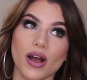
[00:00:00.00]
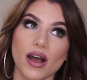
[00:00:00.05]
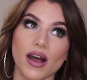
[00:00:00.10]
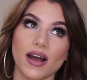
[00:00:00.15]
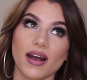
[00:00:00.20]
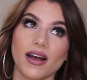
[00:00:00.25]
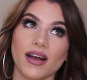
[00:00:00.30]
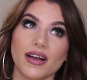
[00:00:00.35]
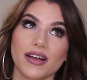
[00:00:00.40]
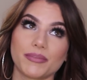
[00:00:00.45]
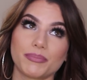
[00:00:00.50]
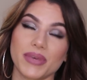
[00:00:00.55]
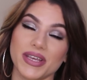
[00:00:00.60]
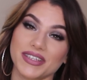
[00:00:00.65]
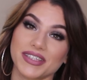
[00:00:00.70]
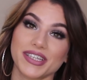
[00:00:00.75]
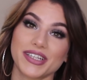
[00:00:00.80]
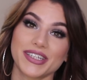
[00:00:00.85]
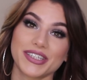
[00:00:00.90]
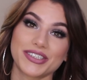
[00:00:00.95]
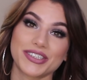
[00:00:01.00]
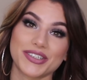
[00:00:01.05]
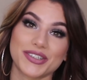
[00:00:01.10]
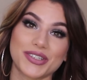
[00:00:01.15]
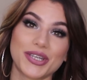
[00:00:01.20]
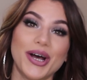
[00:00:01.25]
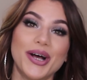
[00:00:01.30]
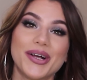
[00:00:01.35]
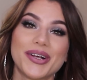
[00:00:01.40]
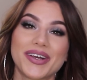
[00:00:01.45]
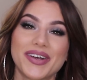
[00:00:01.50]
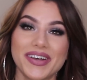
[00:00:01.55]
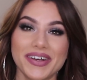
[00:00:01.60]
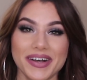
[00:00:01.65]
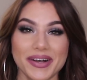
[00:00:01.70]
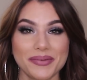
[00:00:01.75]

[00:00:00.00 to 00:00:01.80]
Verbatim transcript: uh, basically just took